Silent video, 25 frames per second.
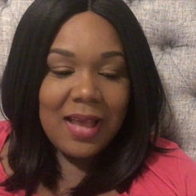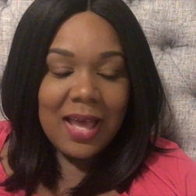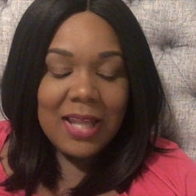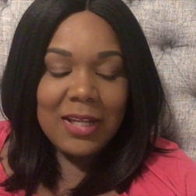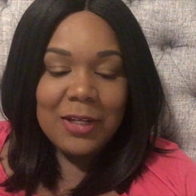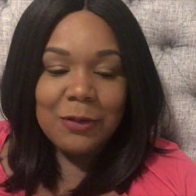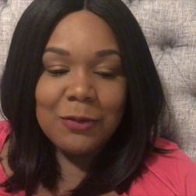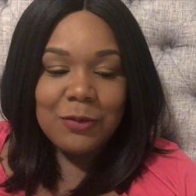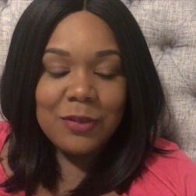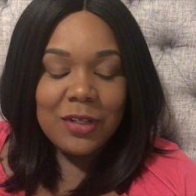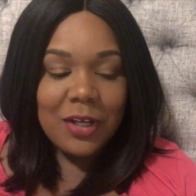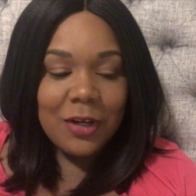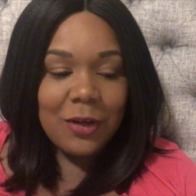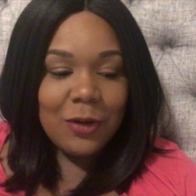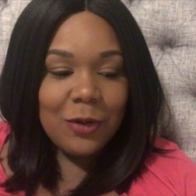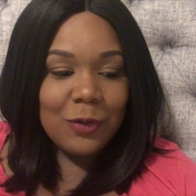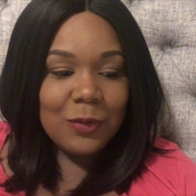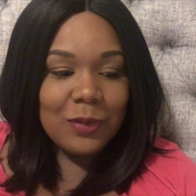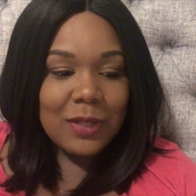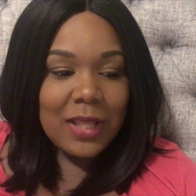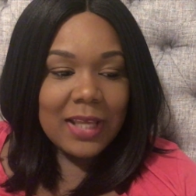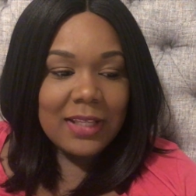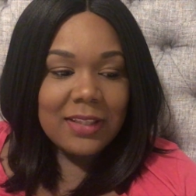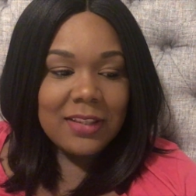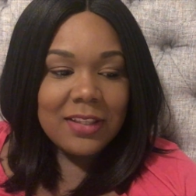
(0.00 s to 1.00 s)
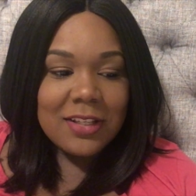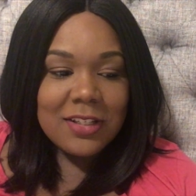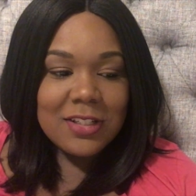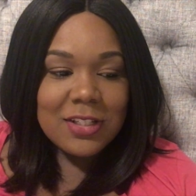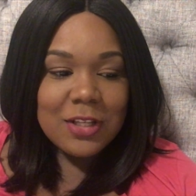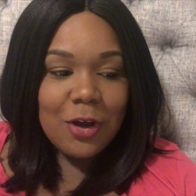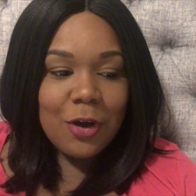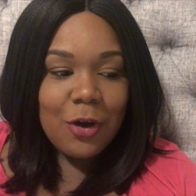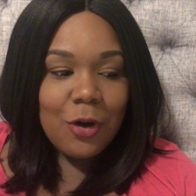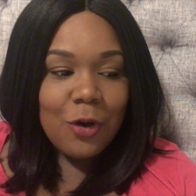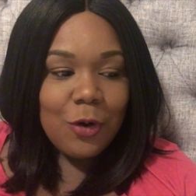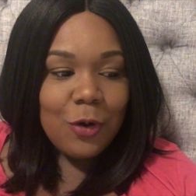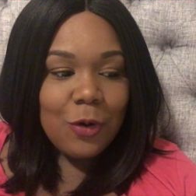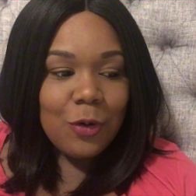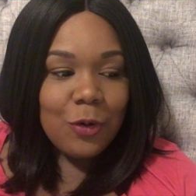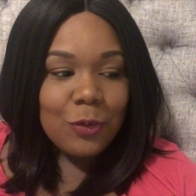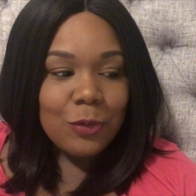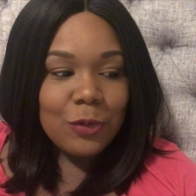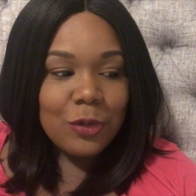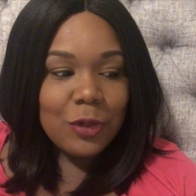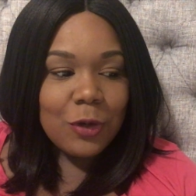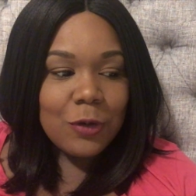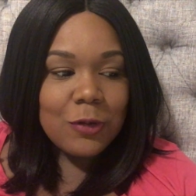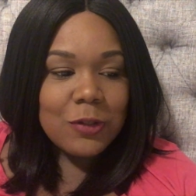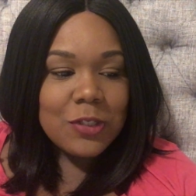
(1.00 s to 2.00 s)
don't know, like this whole
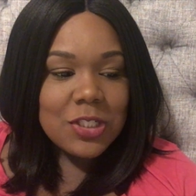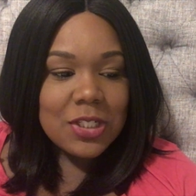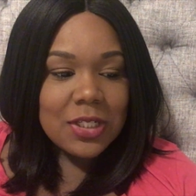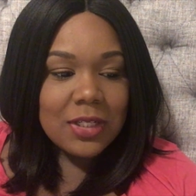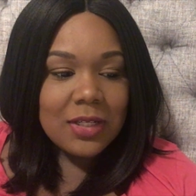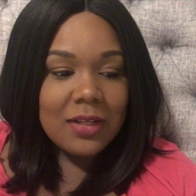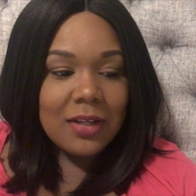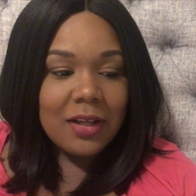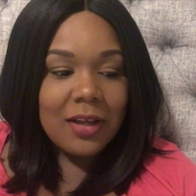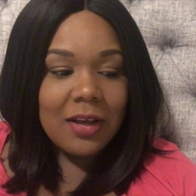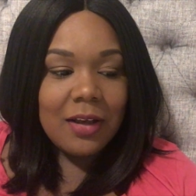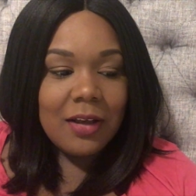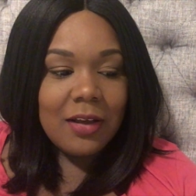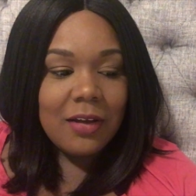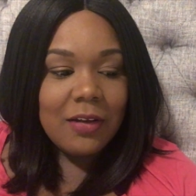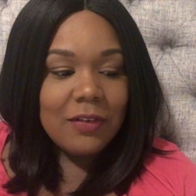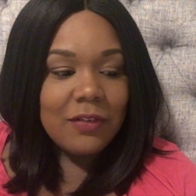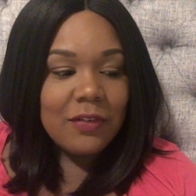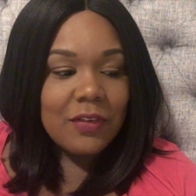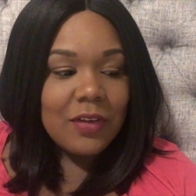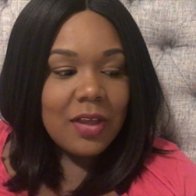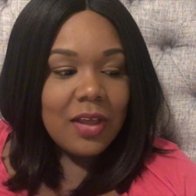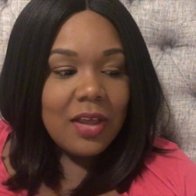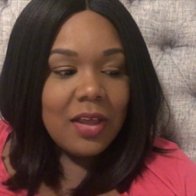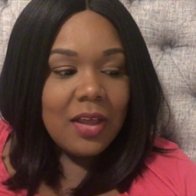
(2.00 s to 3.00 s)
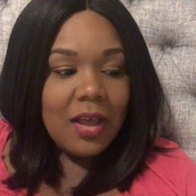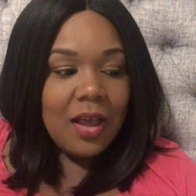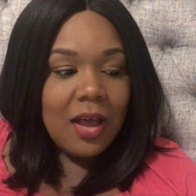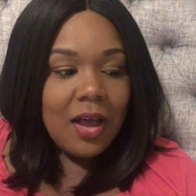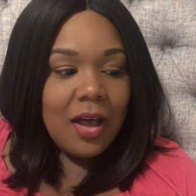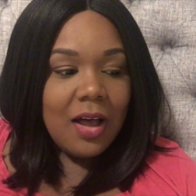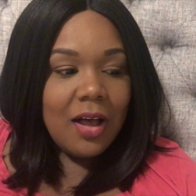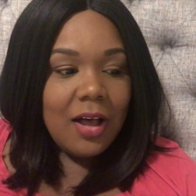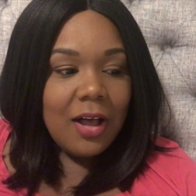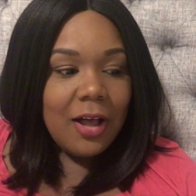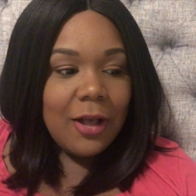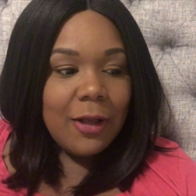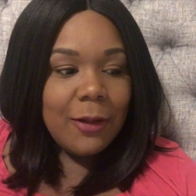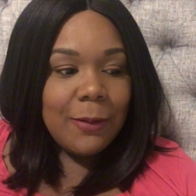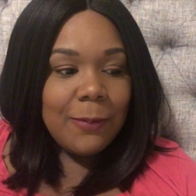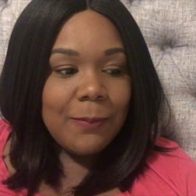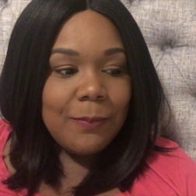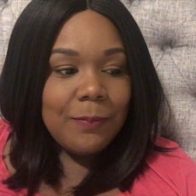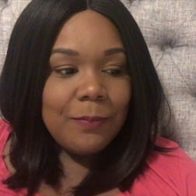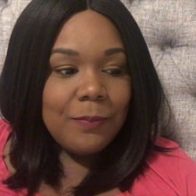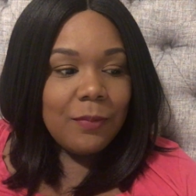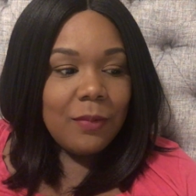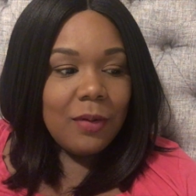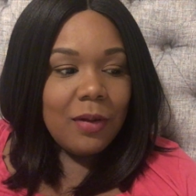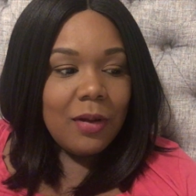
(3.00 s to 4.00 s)
notion of
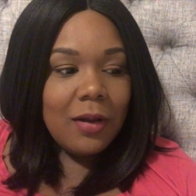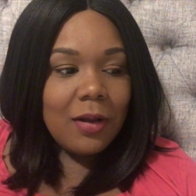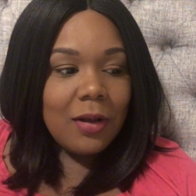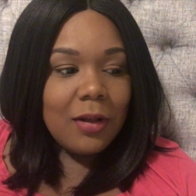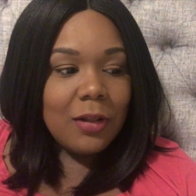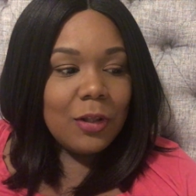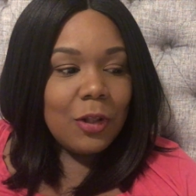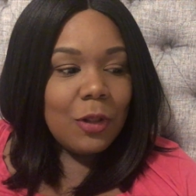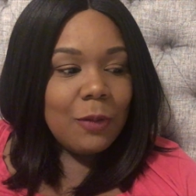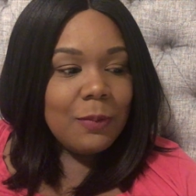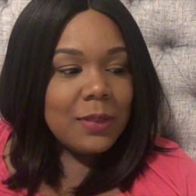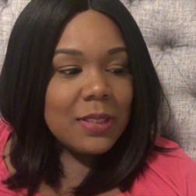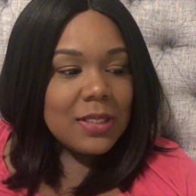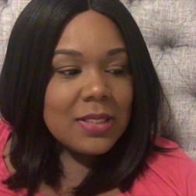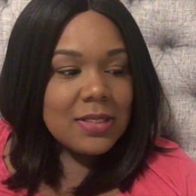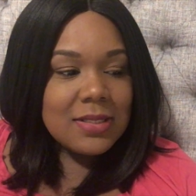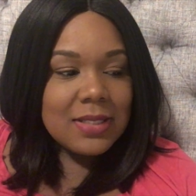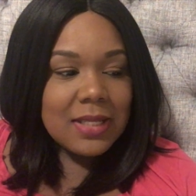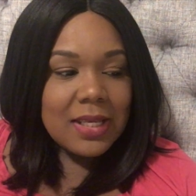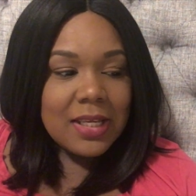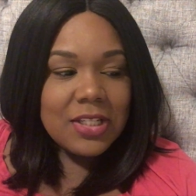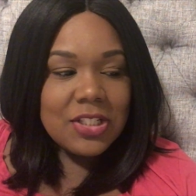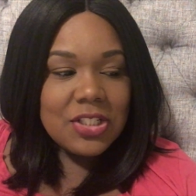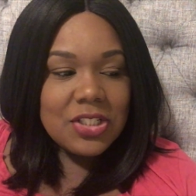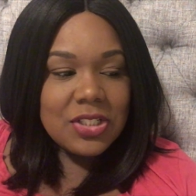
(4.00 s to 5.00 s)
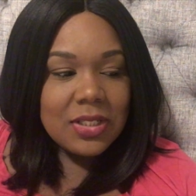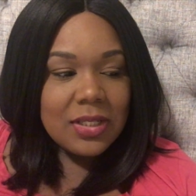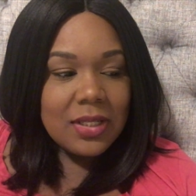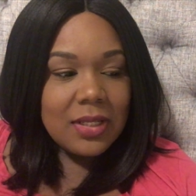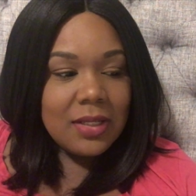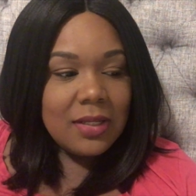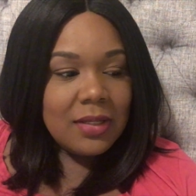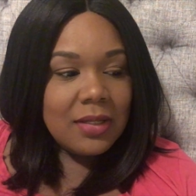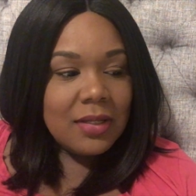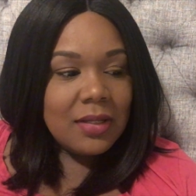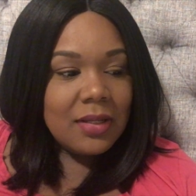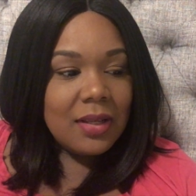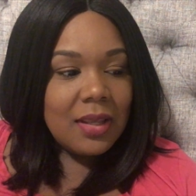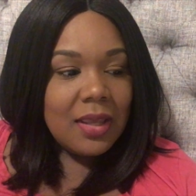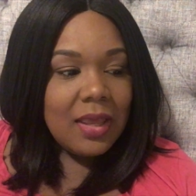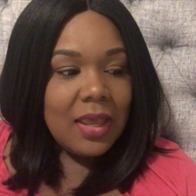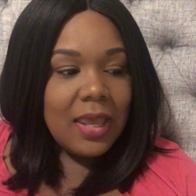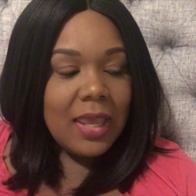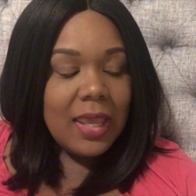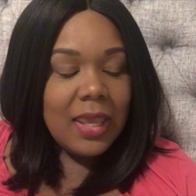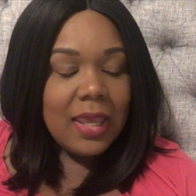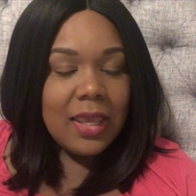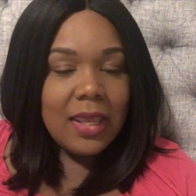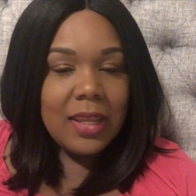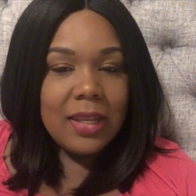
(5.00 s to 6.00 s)
globalization
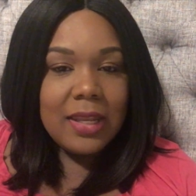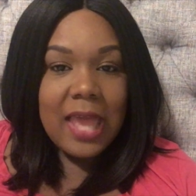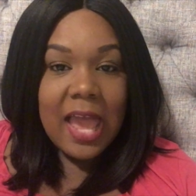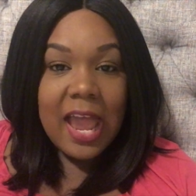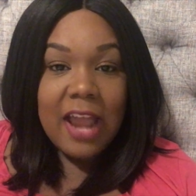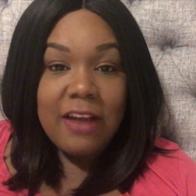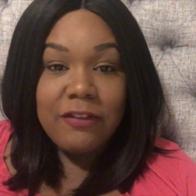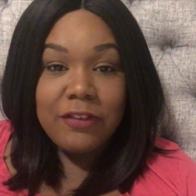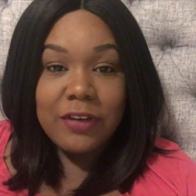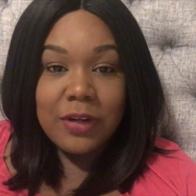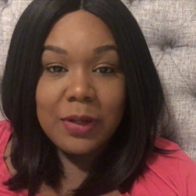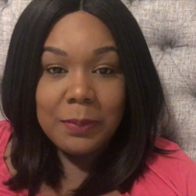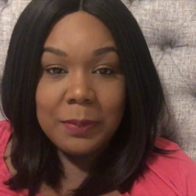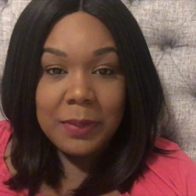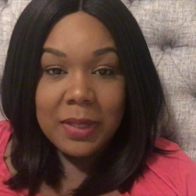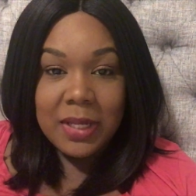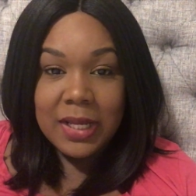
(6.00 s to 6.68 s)
and African